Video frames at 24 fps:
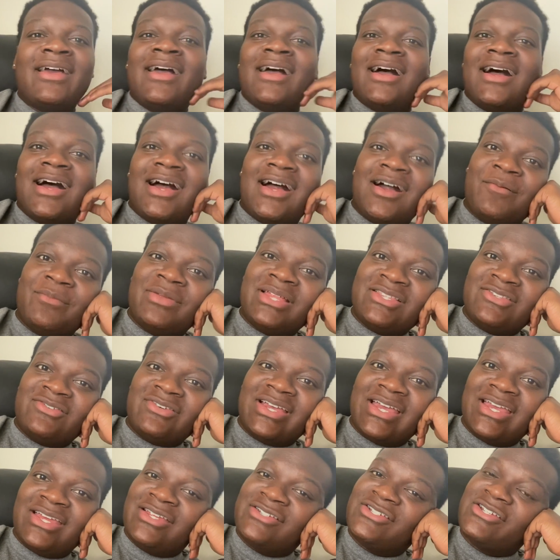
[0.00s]
But that's
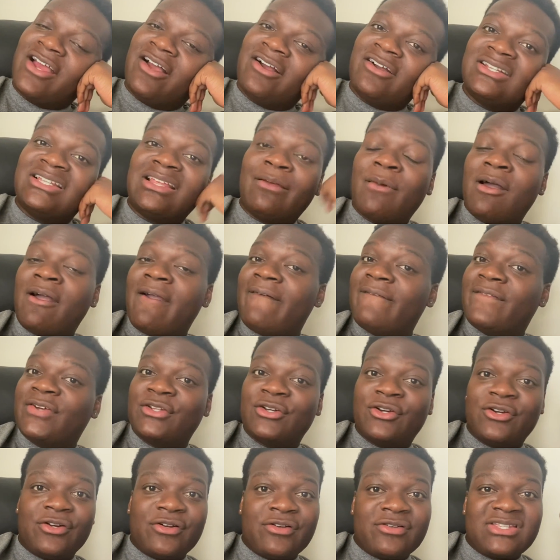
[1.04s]
okay, child, because I'm out here for the
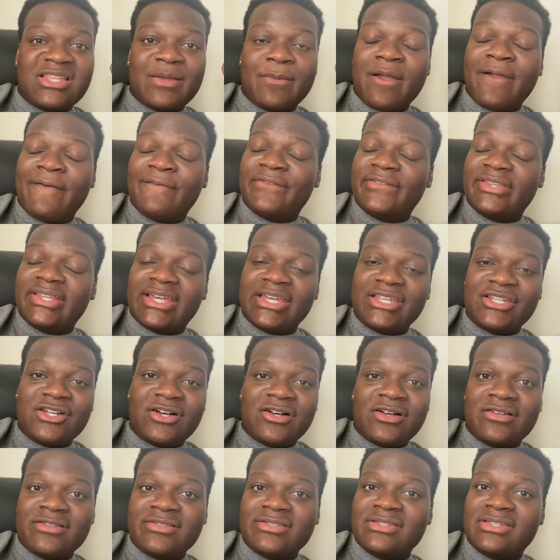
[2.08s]
girls, I'm out here for the Ken
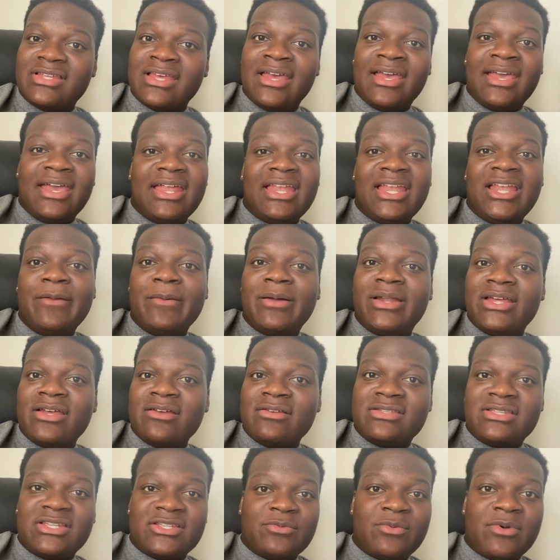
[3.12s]
Dolls, and anybody
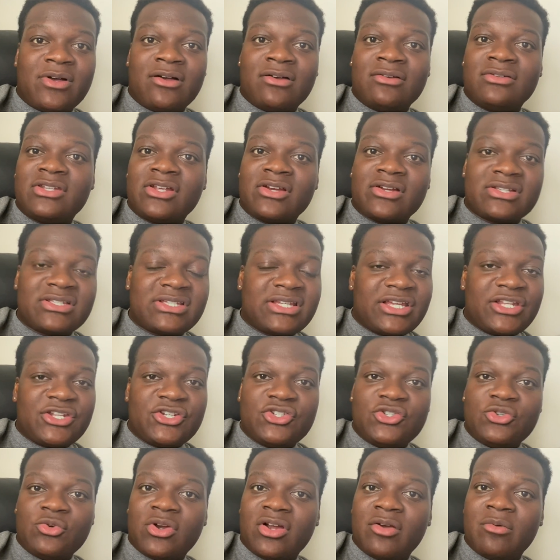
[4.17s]
else as well, dark skin,
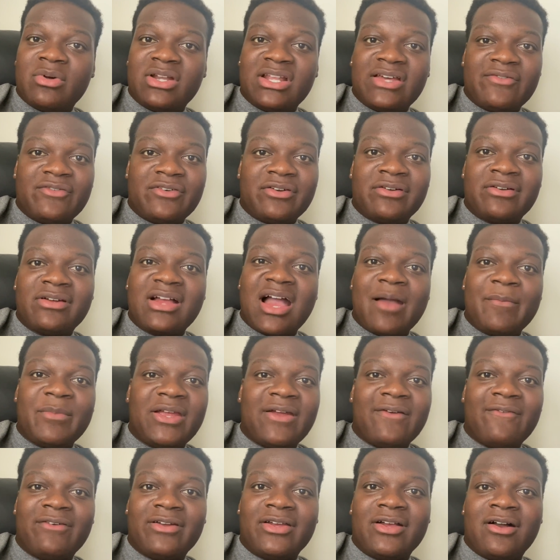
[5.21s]
short, whatever, I'm
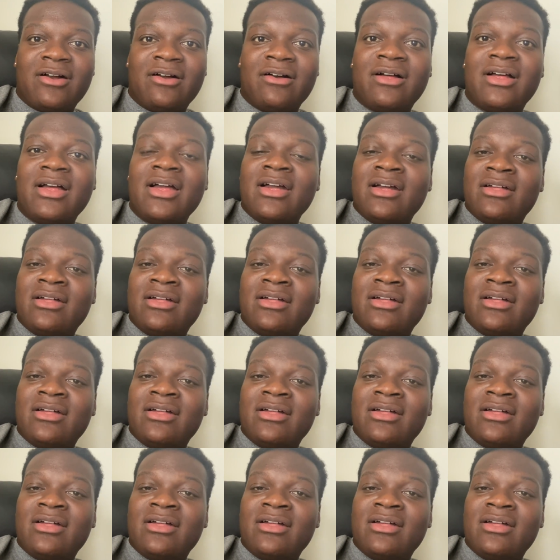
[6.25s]
here for y'all.